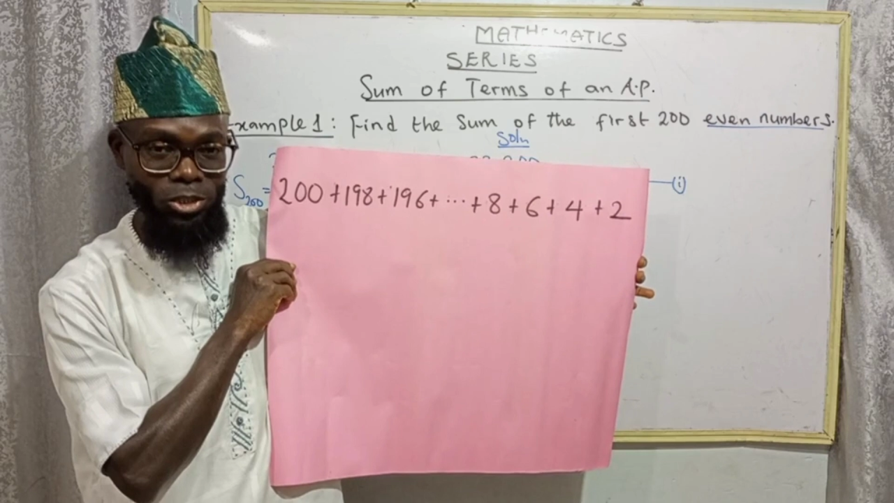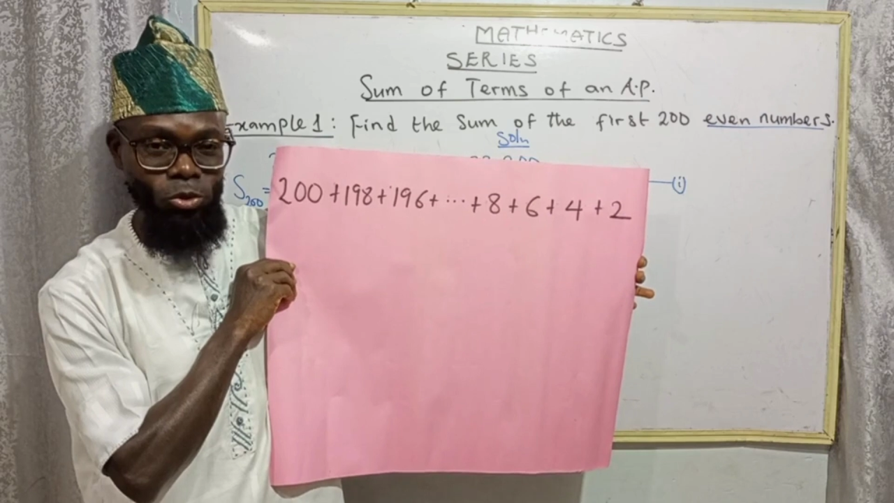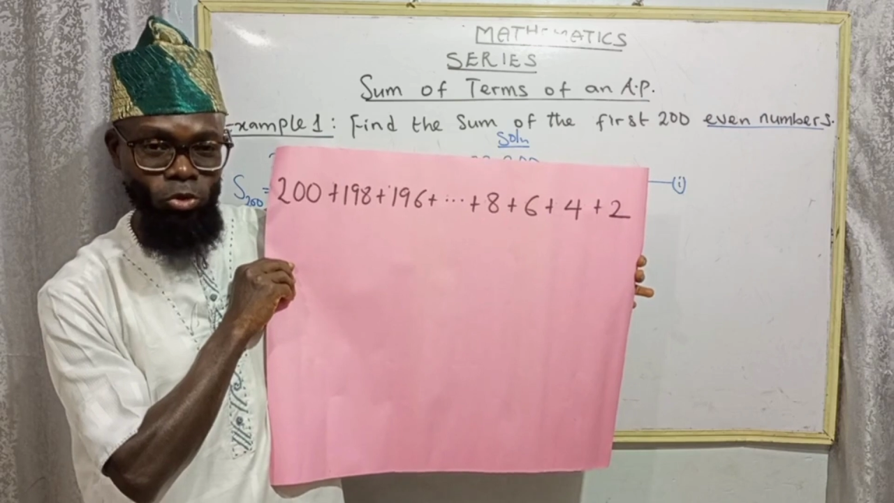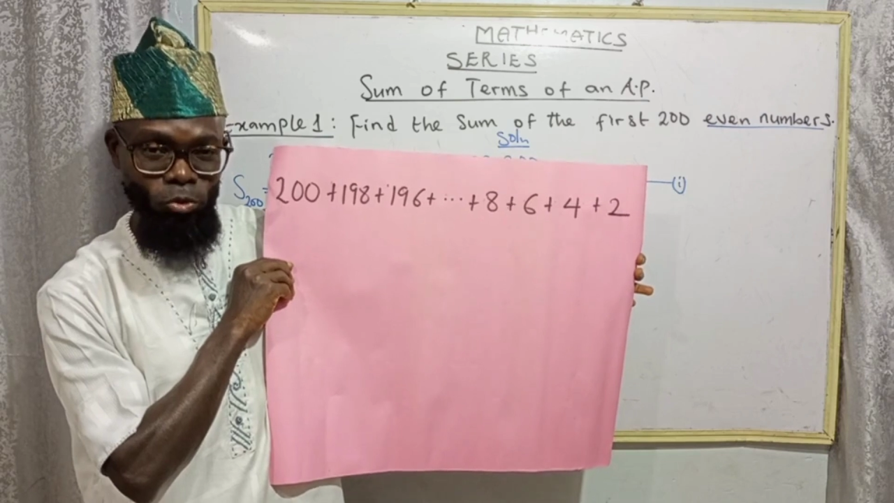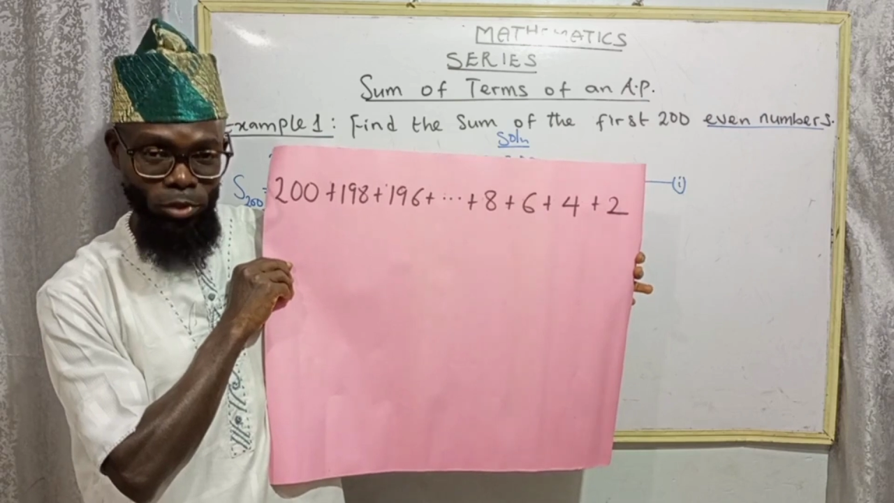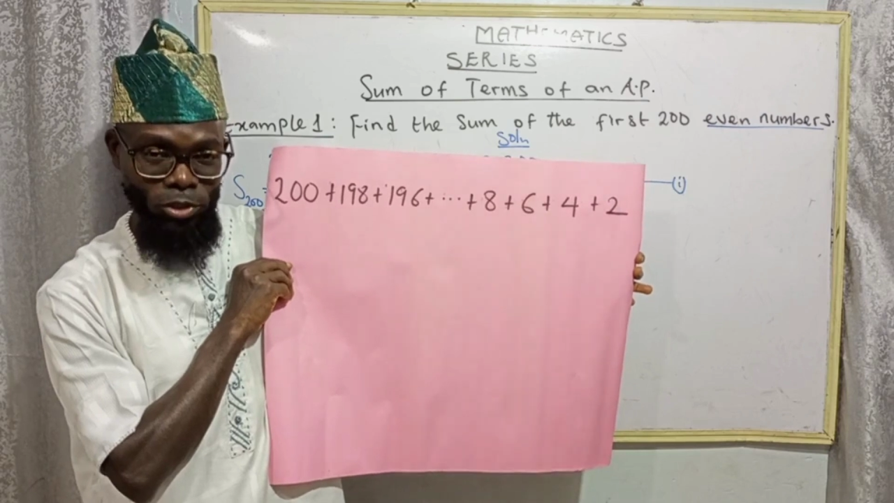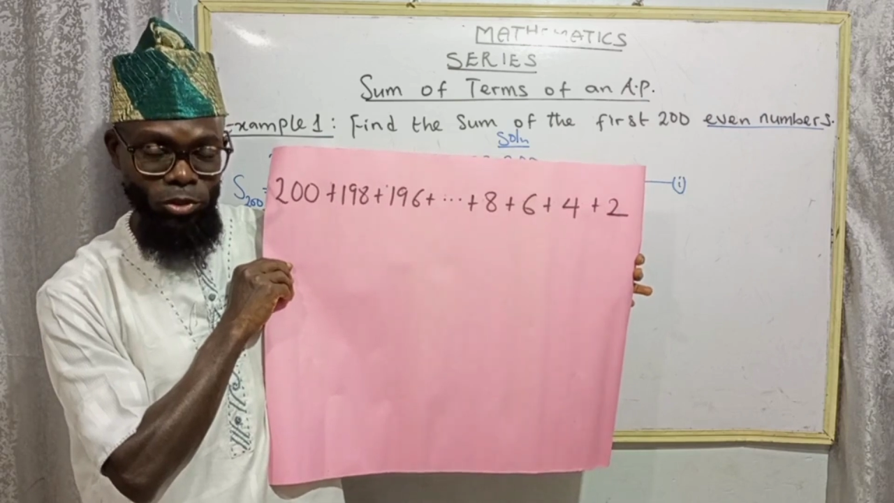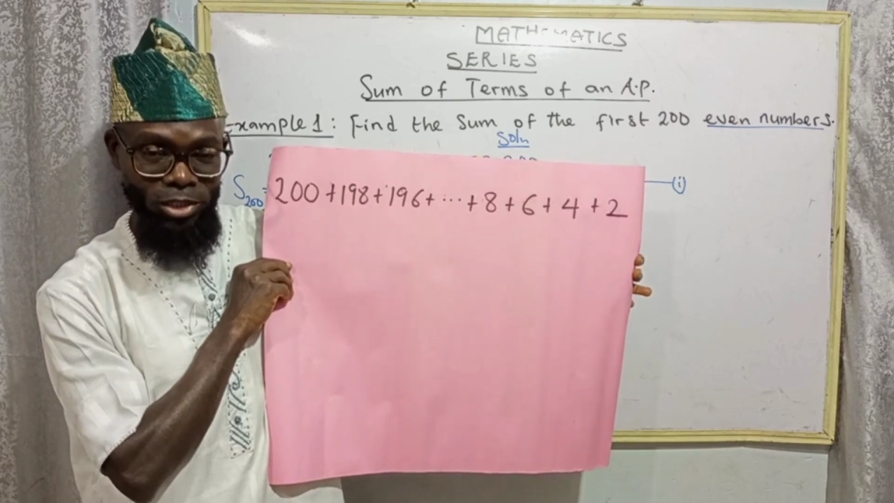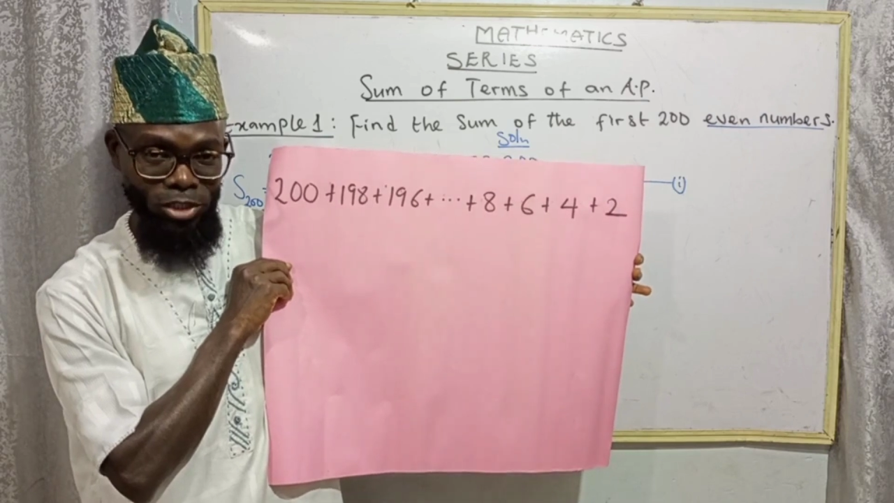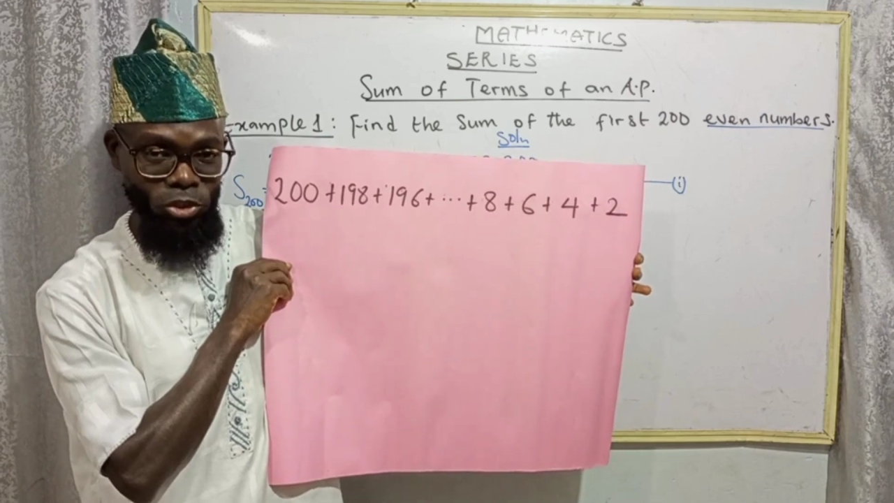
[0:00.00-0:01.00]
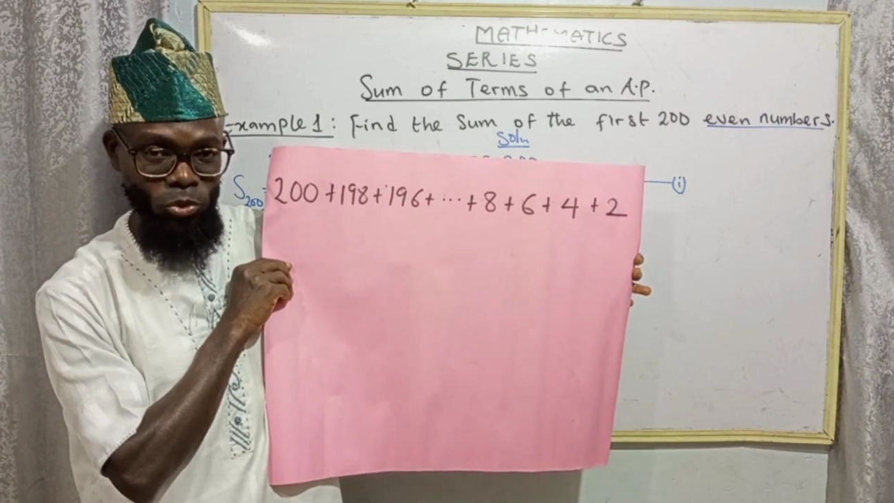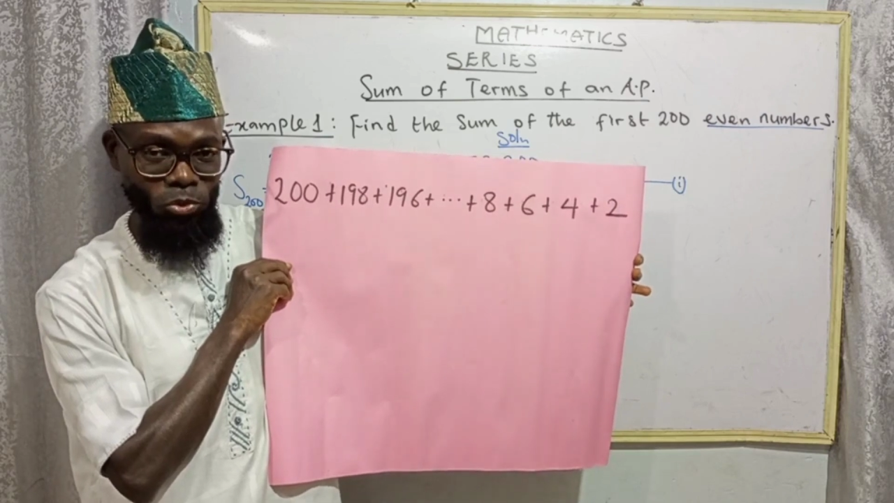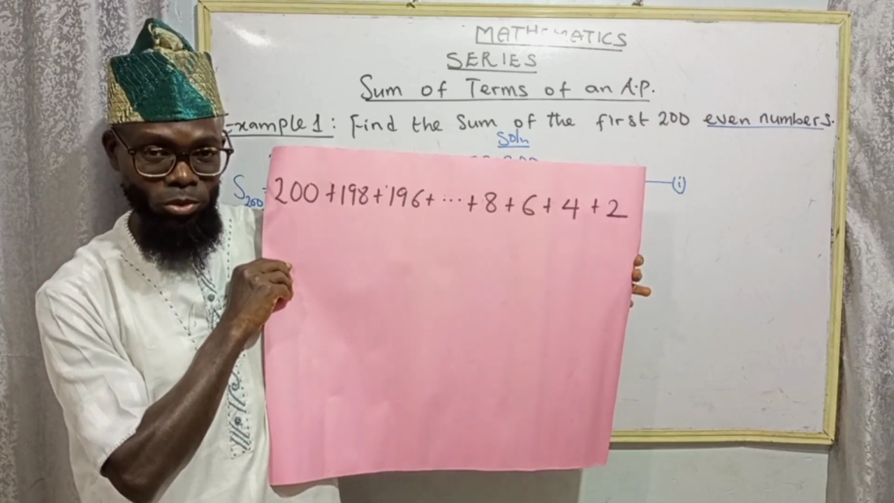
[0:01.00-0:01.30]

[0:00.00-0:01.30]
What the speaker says: is going to be resulted to.